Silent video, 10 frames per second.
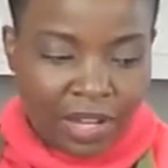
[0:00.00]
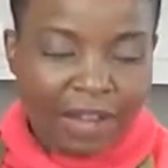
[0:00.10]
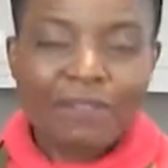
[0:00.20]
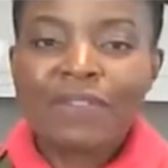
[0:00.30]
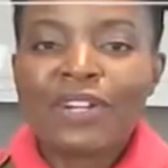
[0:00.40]

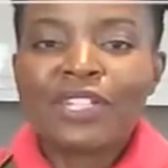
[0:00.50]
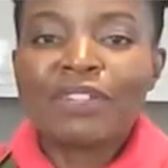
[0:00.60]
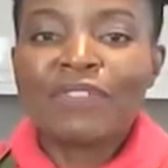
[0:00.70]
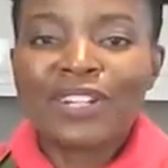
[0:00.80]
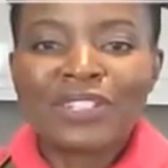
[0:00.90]
And
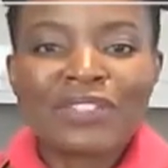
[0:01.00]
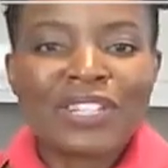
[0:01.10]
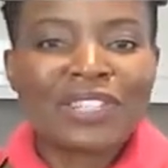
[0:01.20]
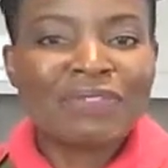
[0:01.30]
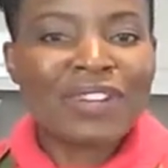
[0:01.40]
French
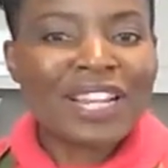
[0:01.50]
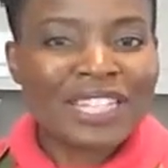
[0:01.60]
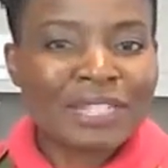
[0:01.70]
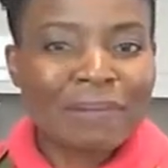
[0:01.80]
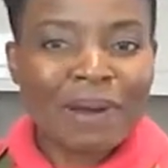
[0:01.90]
dressing really
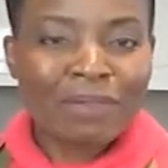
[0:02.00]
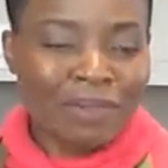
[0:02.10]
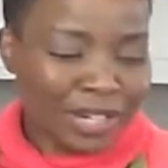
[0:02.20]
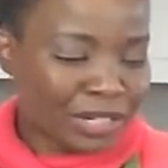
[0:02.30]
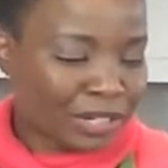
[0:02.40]
is about
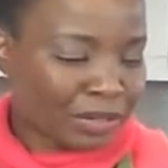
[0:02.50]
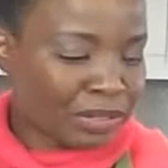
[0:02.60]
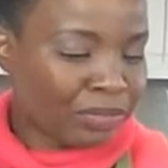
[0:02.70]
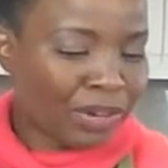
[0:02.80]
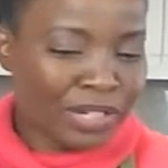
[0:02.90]
ratios.
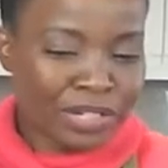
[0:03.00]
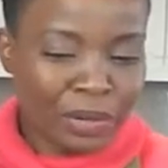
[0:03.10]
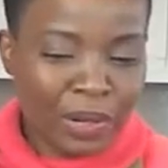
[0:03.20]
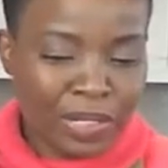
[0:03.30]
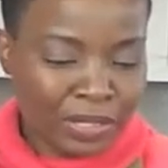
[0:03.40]
The
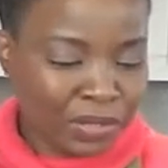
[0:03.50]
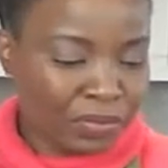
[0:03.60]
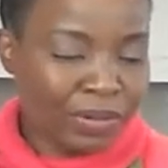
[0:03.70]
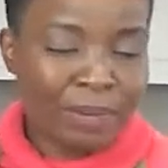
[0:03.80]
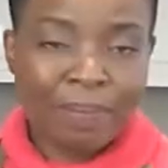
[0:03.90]
ratio is
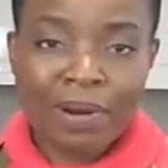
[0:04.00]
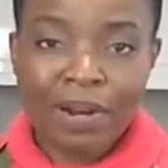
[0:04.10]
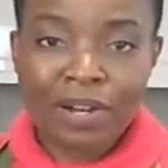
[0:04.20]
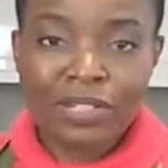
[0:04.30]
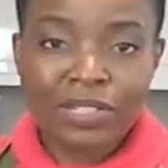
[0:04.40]
3
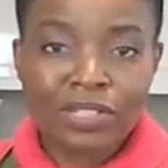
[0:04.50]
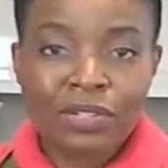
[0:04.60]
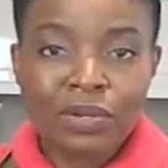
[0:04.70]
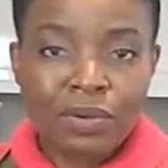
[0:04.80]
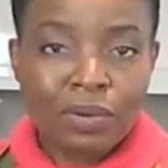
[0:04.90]
parts
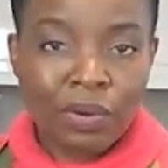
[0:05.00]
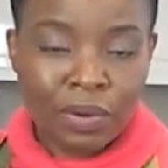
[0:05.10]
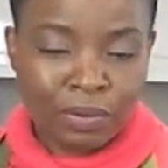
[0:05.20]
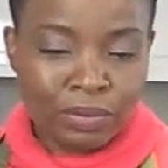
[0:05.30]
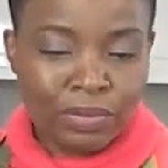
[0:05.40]

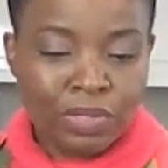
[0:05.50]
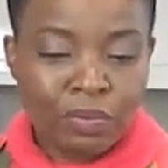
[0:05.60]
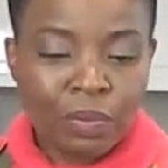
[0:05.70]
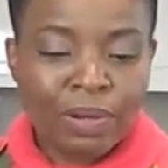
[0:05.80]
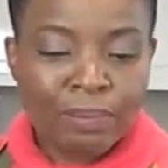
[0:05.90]
oil to
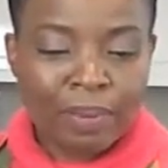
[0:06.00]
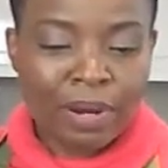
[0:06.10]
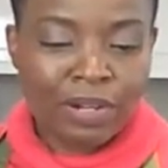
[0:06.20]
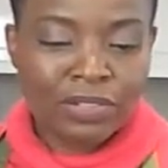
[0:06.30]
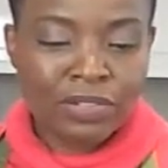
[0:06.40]
1
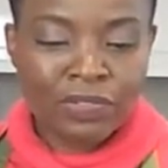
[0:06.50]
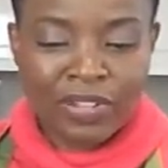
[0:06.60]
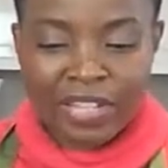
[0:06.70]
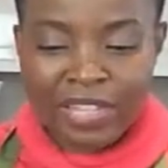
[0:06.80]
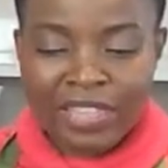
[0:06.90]
part of
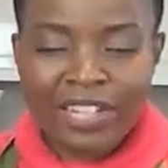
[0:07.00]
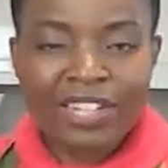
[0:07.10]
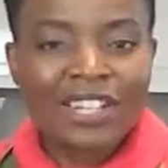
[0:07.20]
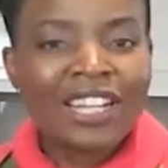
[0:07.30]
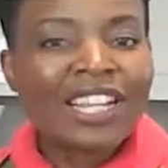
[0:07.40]

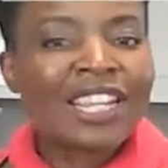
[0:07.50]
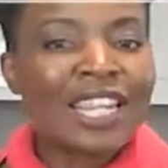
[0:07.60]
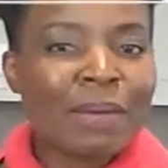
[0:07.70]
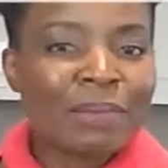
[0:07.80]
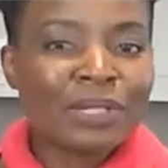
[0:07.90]
either
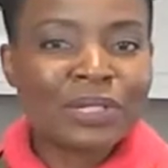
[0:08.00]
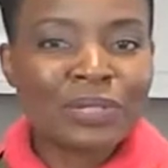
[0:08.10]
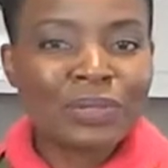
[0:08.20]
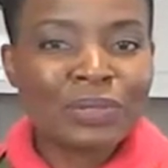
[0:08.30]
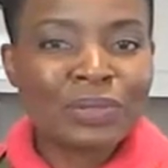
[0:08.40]
lemon
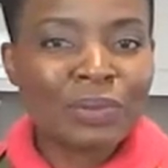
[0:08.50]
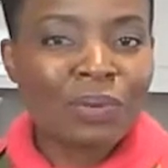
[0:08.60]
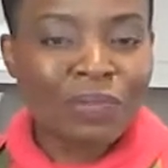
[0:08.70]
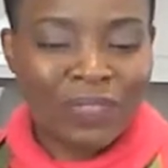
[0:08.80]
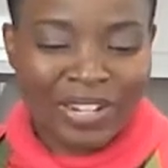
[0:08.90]
juice
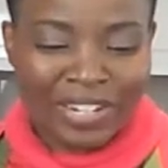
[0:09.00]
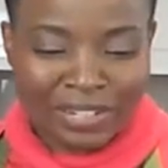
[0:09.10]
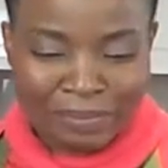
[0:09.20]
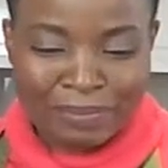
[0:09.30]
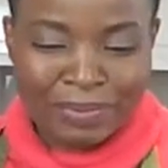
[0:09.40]
or
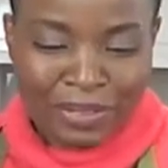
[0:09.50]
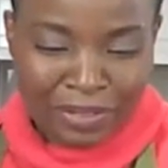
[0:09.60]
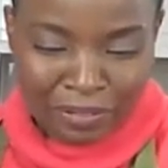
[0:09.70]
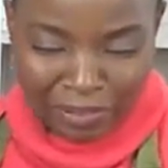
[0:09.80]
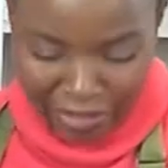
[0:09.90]
vinegar.
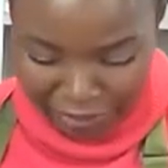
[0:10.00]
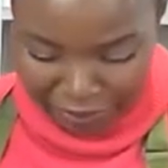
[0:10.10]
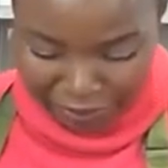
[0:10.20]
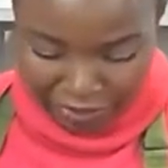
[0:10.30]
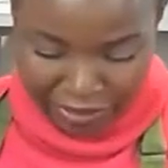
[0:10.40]
Okay,
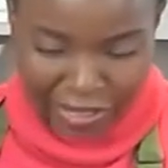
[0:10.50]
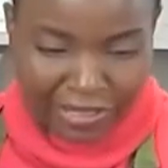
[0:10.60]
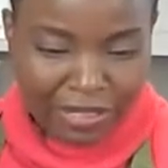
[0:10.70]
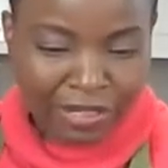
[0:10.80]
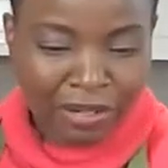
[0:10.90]
so
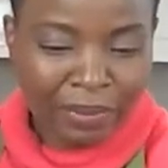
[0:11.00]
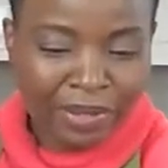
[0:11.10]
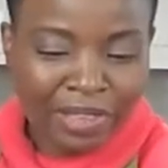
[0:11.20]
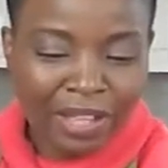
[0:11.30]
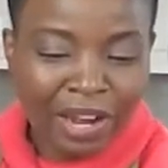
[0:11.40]
that's going to go
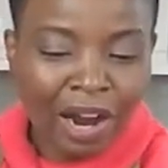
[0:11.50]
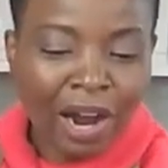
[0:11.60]
in there.